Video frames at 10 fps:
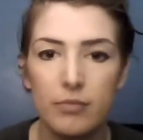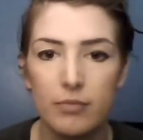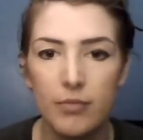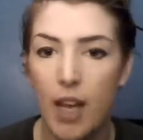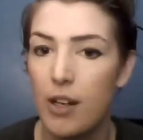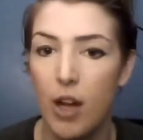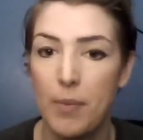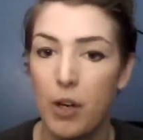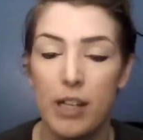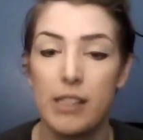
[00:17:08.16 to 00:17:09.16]
I know, I'm
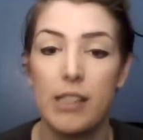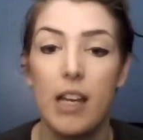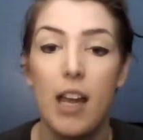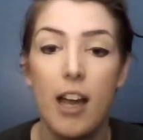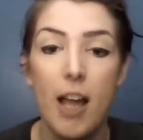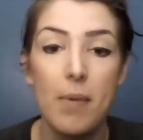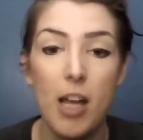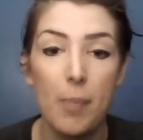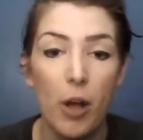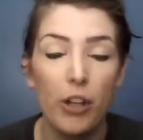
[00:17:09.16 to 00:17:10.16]
crazy. I've been
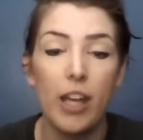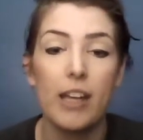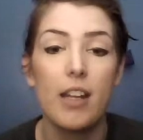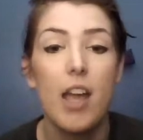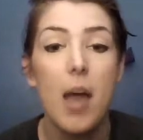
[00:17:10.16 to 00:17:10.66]
up all night.